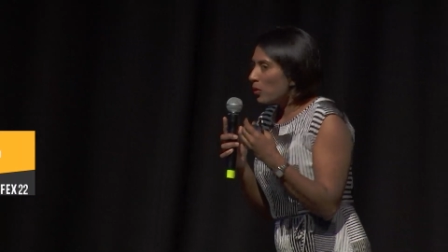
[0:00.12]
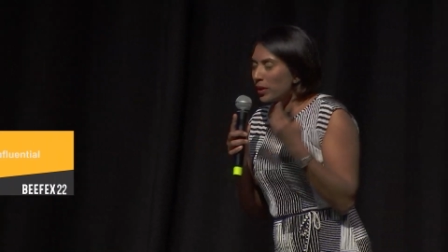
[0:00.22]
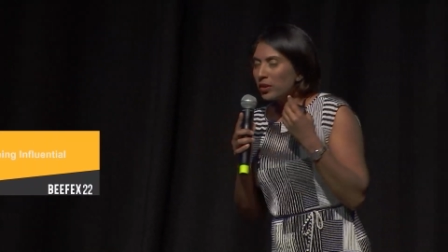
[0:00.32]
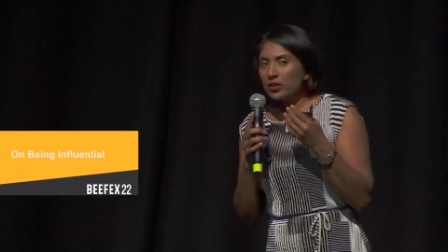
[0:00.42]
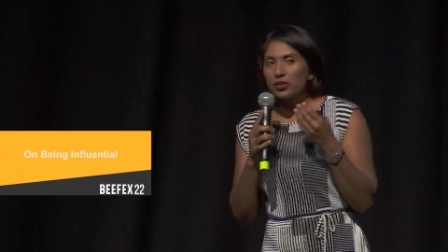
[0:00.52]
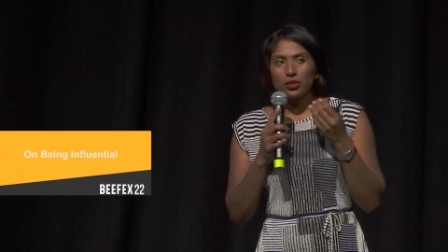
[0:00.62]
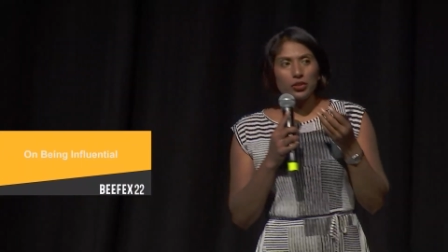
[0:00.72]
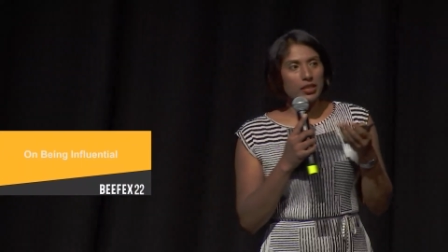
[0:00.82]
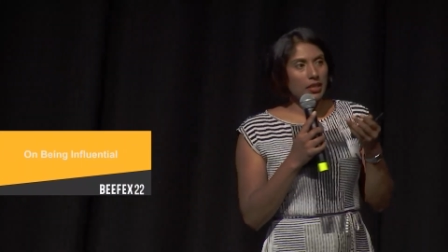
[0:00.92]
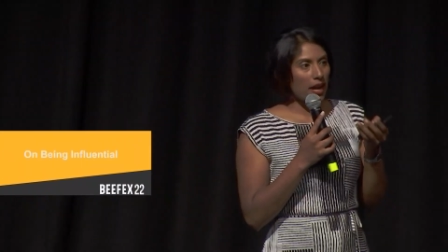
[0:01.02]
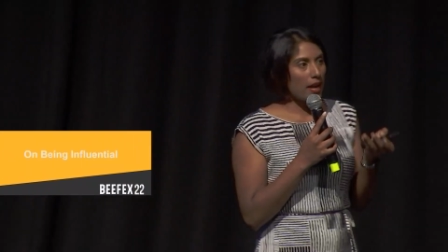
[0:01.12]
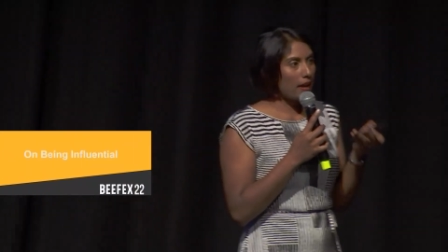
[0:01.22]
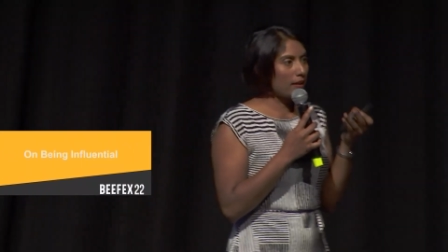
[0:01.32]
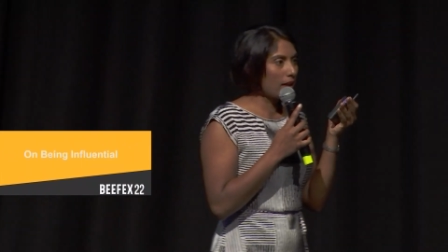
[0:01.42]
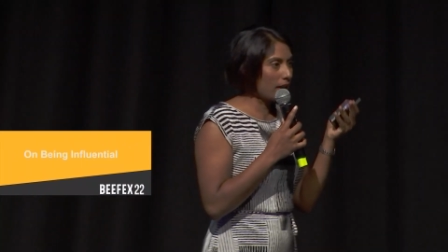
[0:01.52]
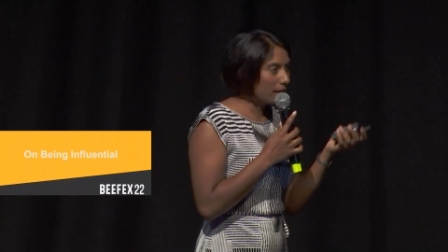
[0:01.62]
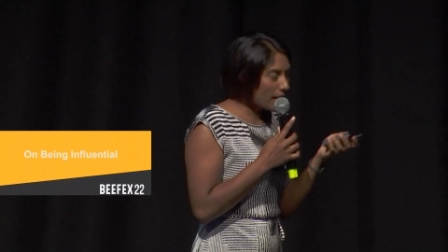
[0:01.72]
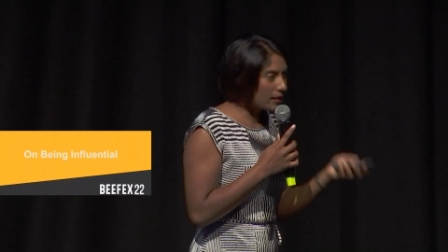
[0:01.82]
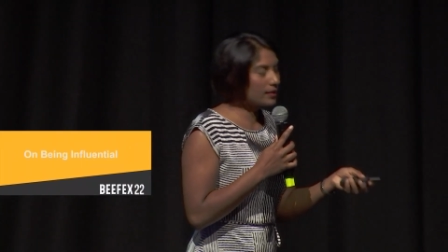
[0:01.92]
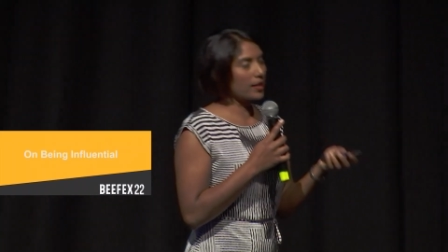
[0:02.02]
we're going to do today, and
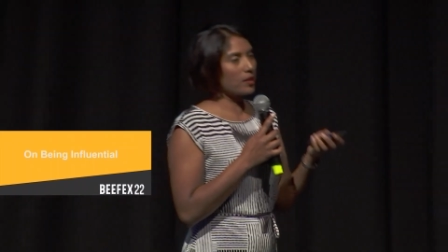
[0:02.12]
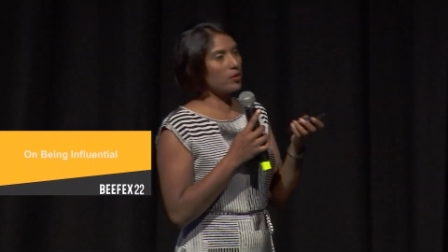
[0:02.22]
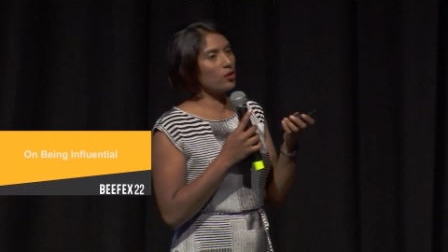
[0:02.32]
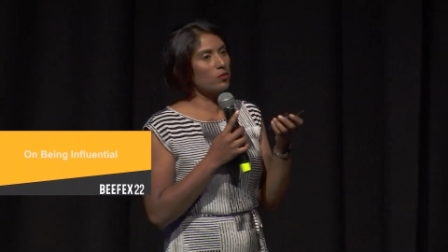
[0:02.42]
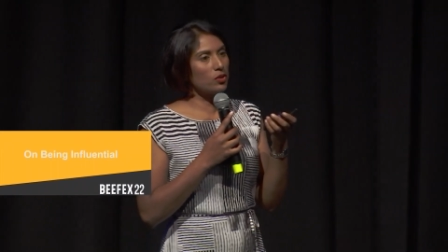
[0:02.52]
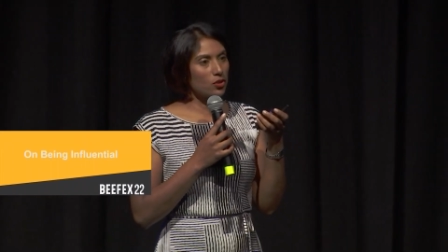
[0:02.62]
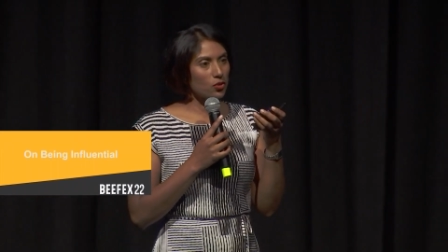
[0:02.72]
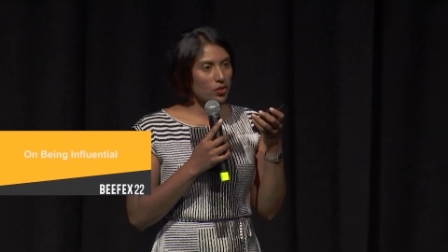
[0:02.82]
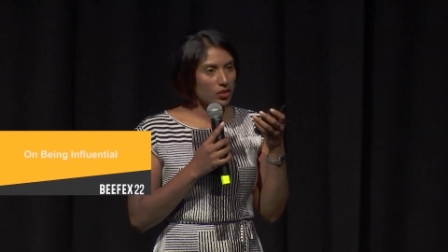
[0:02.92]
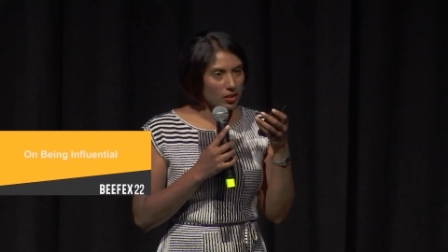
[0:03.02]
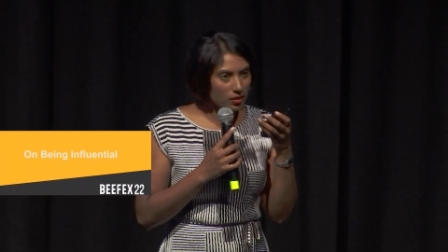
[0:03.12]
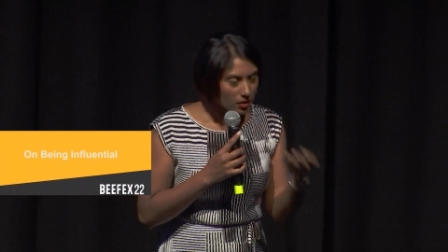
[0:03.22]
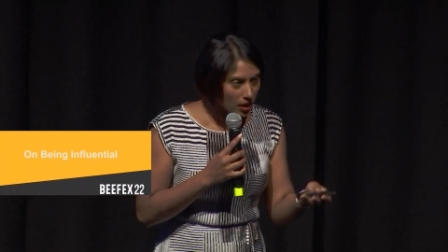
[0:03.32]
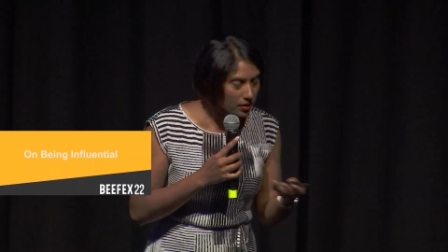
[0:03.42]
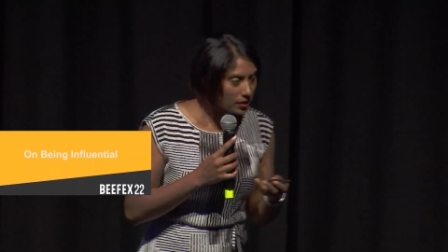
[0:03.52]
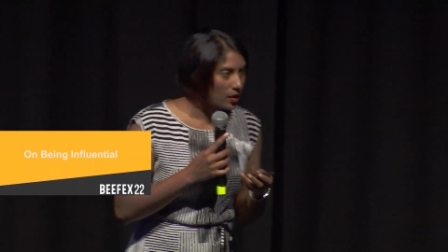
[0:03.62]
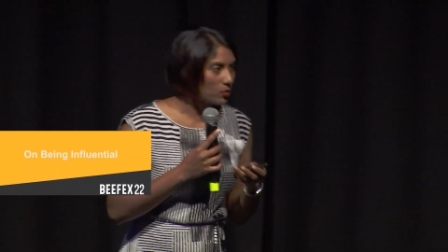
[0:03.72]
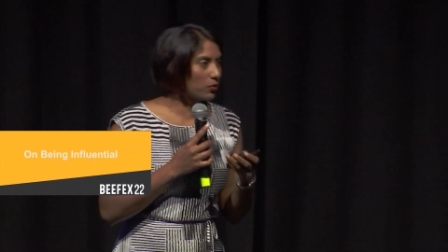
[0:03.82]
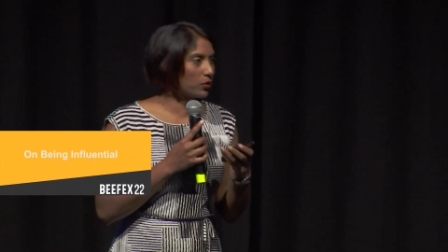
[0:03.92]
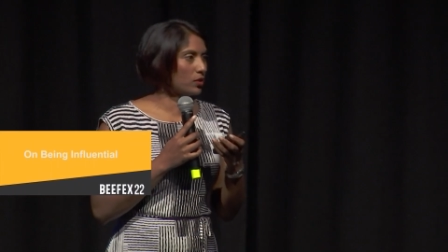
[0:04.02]
yes, I am a human nutritionist. Yes, I am
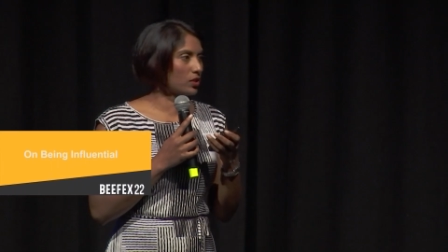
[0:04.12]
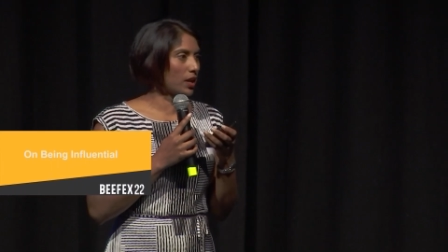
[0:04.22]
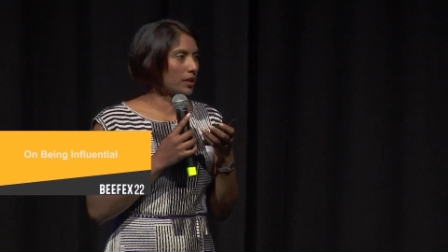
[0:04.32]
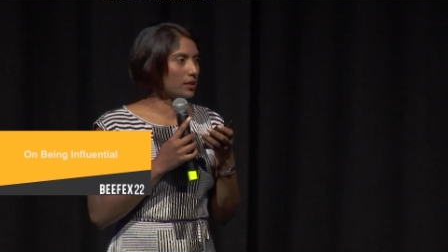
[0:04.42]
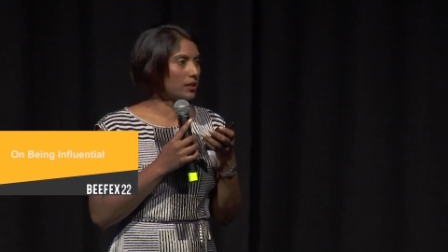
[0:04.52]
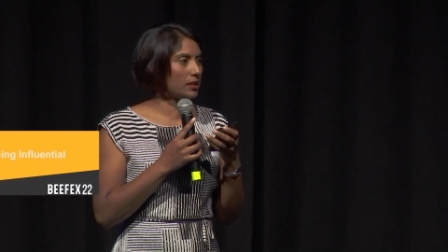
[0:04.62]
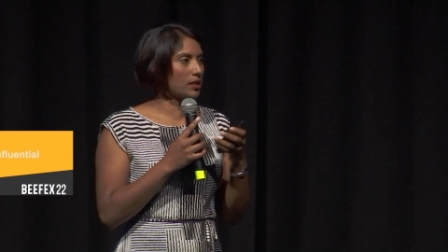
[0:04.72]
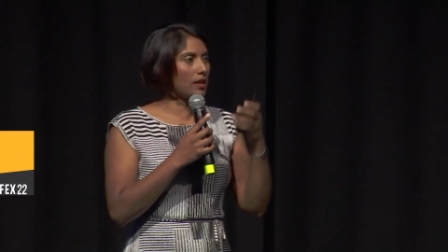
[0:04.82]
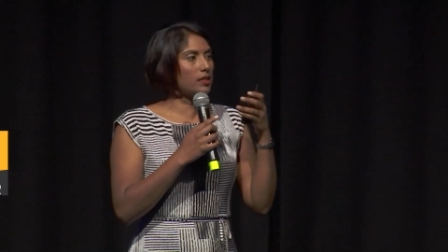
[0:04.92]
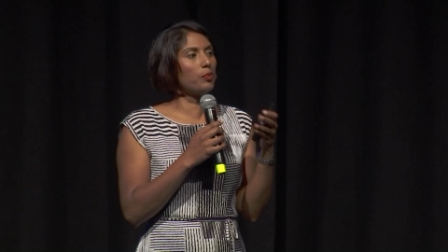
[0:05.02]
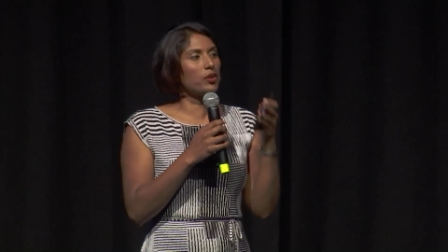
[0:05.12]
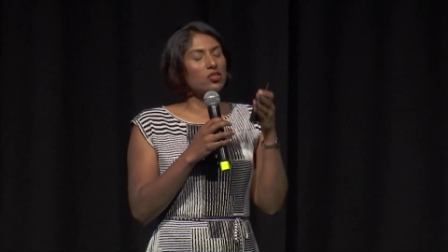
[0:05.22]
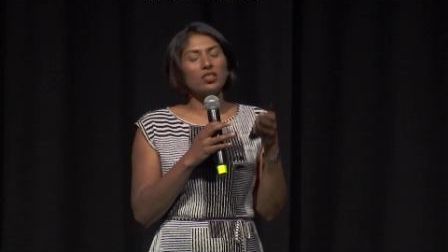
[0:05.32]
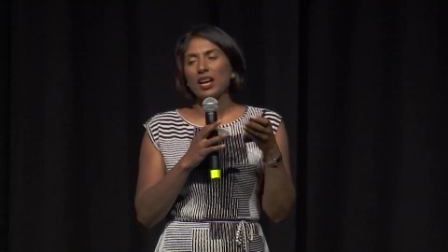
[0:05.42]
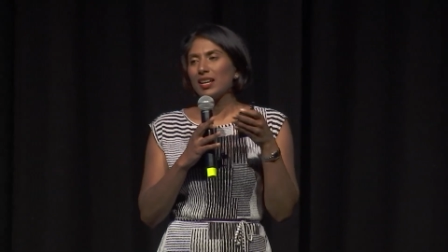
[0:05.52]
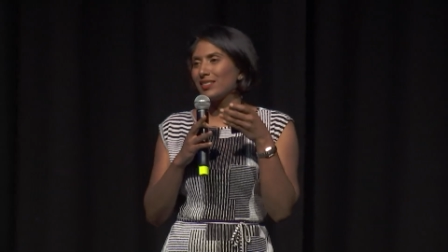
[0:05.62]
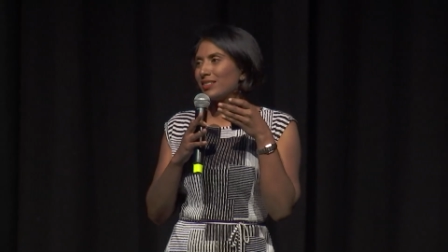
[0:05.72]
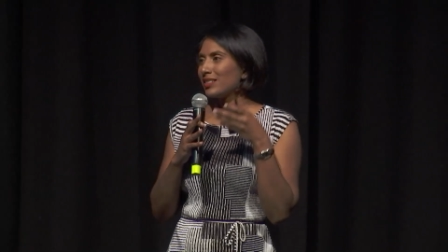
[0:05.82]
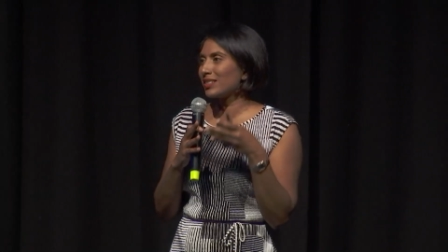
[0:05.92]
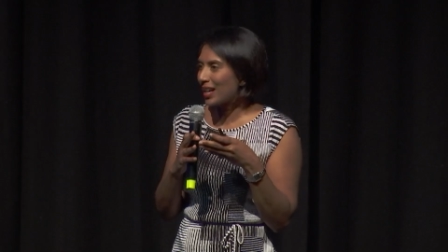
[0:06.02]
a food scientist. I specialize in
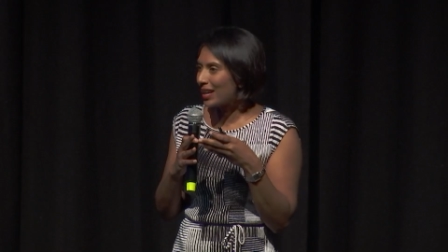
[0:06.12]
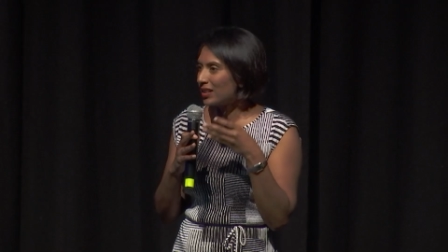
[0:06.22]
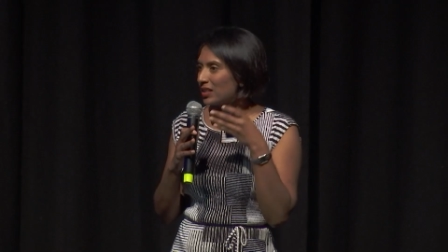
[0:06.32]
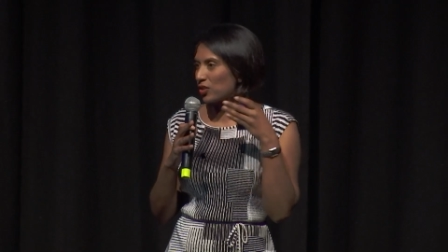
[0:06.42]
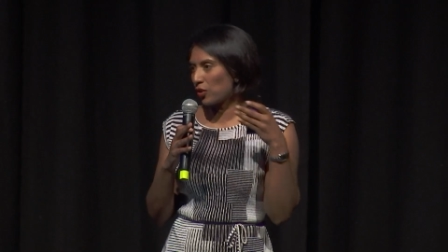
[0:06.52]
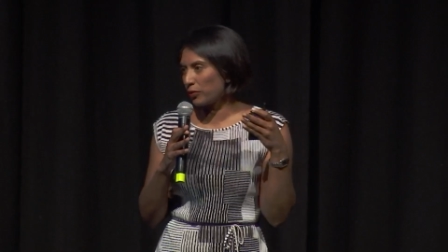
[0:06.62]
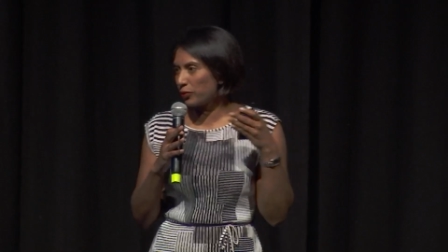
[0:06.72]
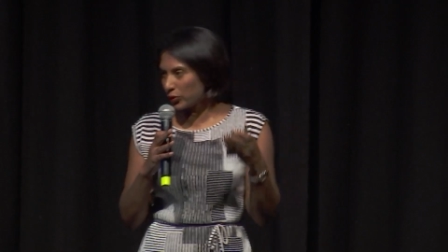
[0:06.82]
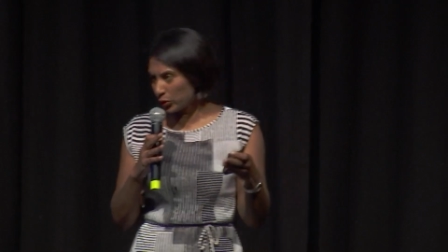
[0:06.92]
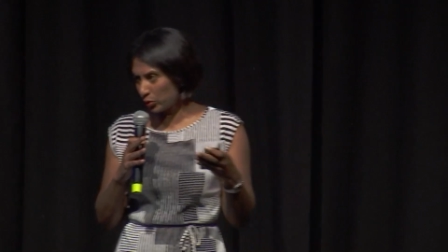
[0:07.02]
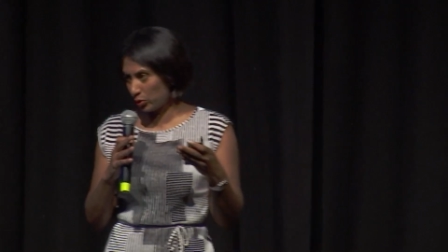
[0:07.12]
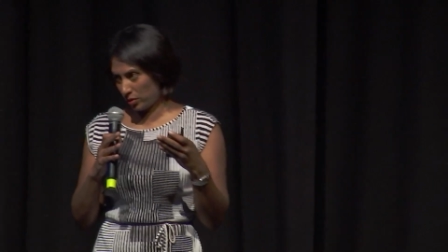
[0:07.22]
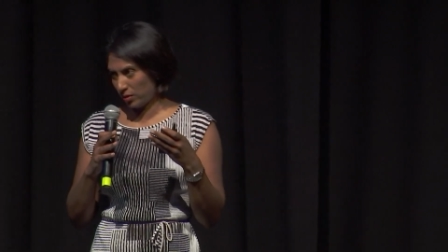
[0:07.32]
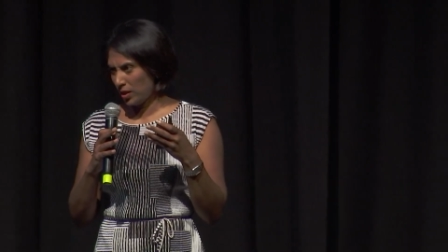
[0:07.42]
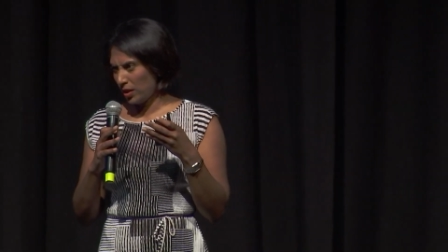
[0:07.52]
the science of food.